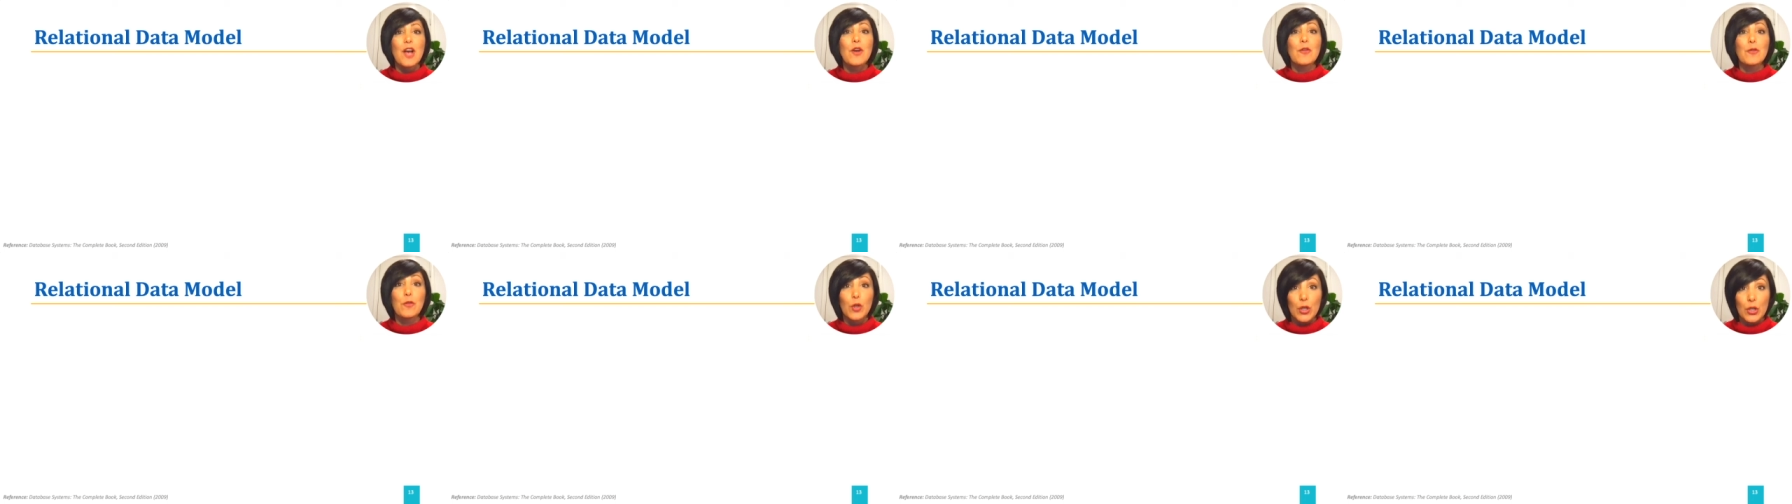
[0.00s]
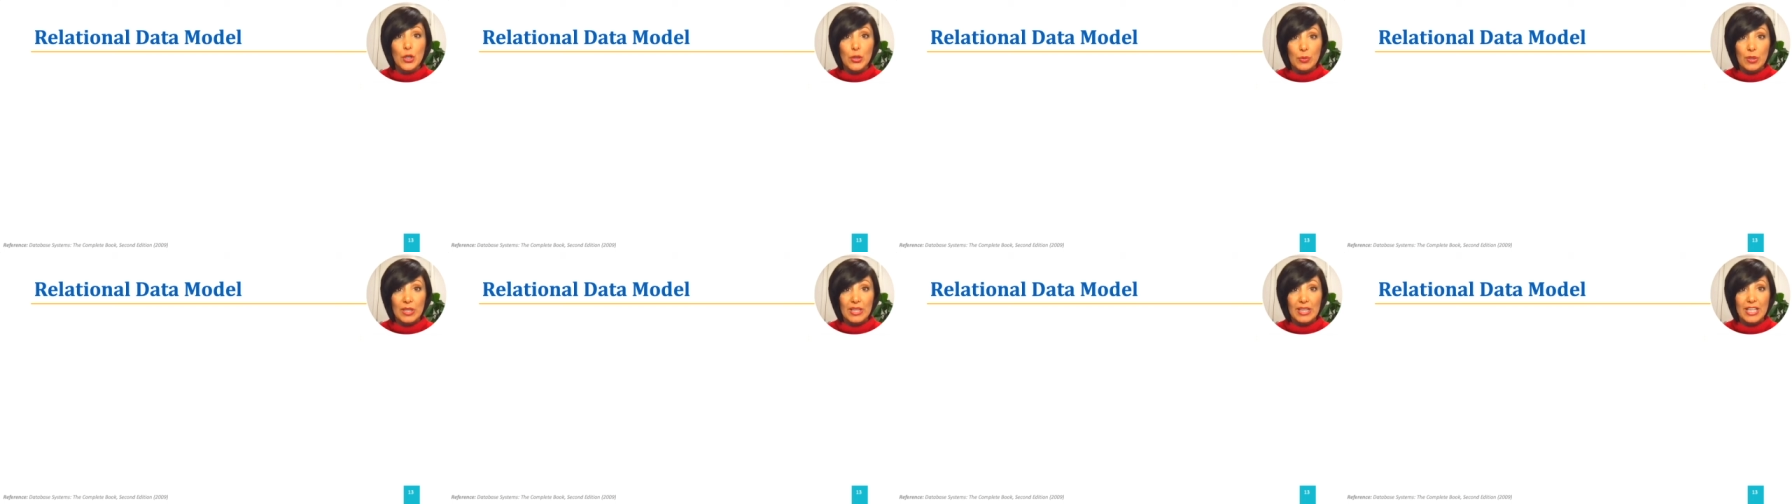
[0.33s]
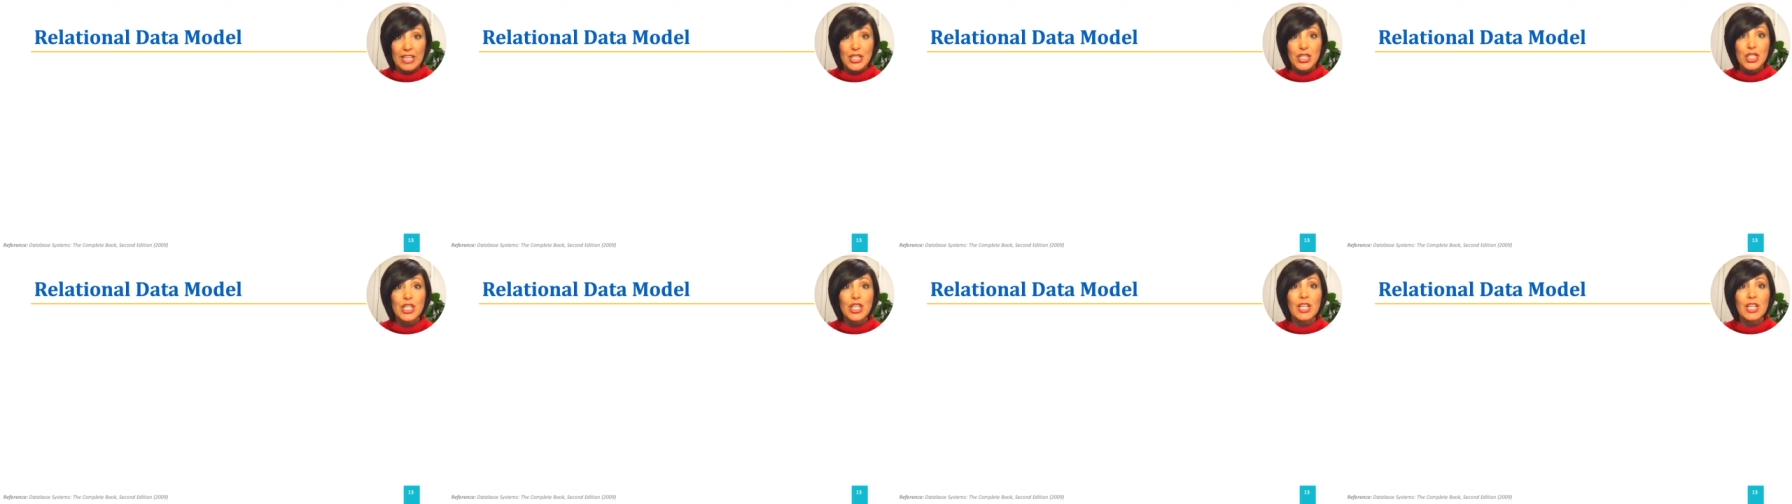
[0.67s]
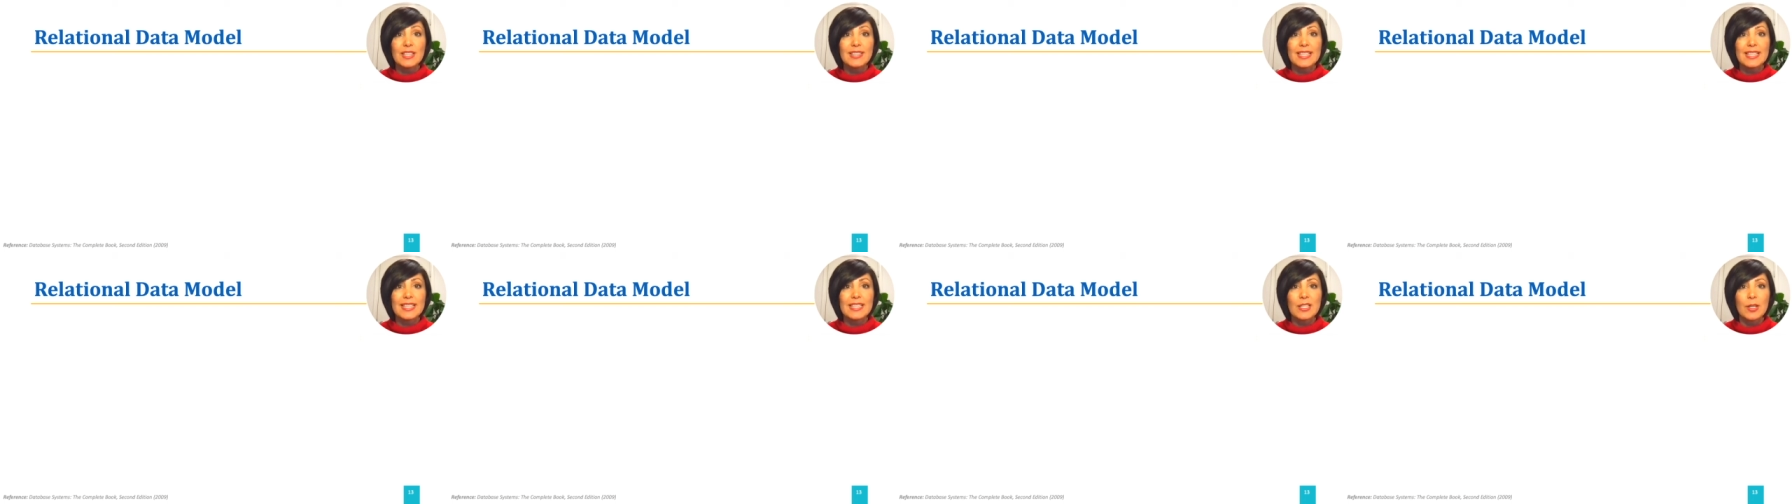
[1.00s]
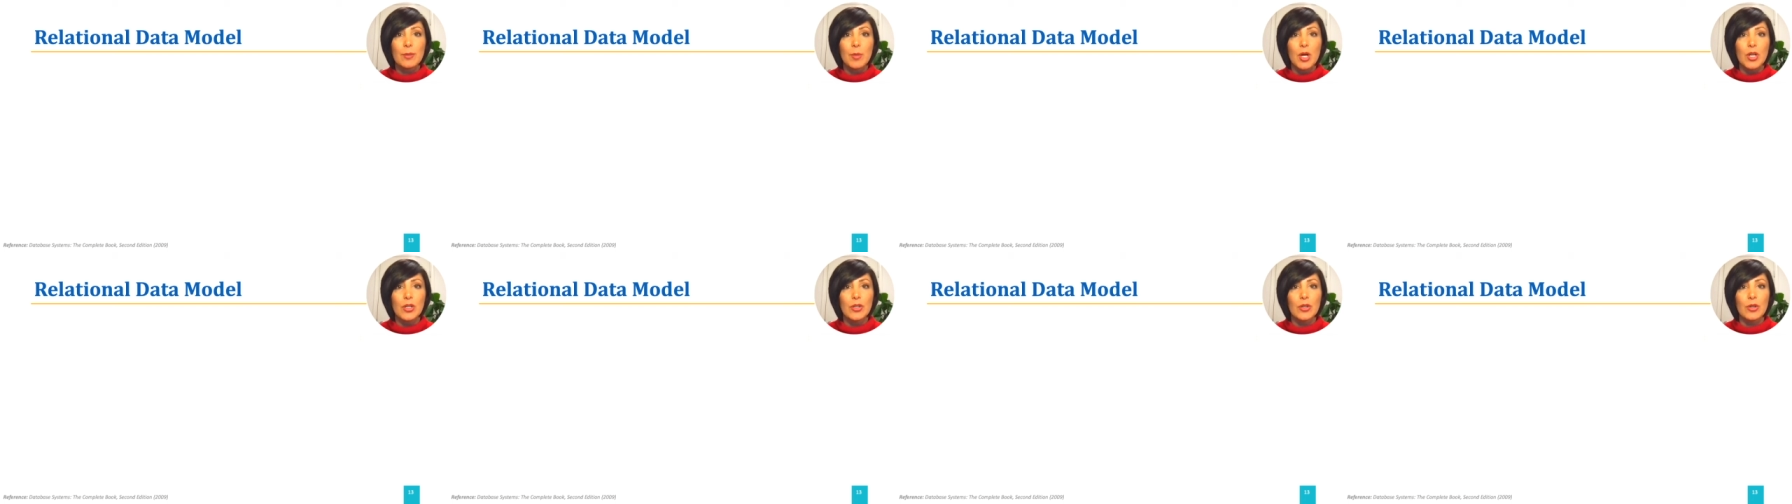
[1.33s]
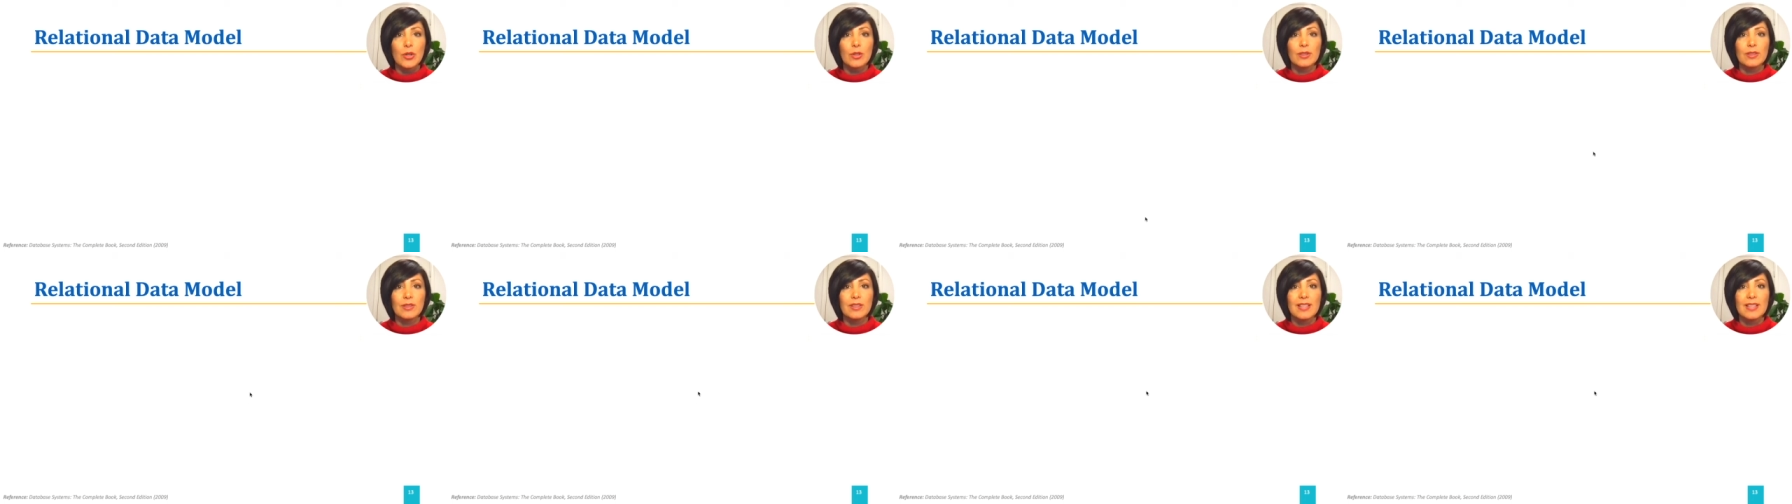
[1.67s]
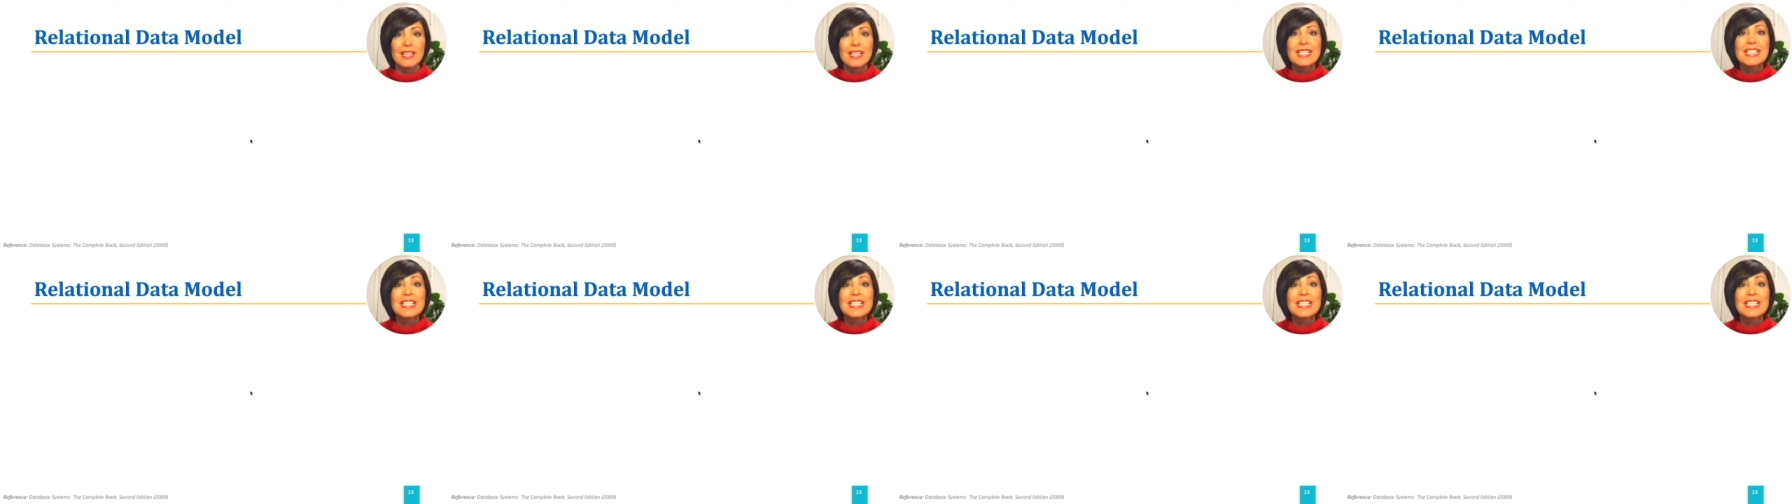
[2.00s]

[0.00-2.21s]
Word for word: For a relational data model,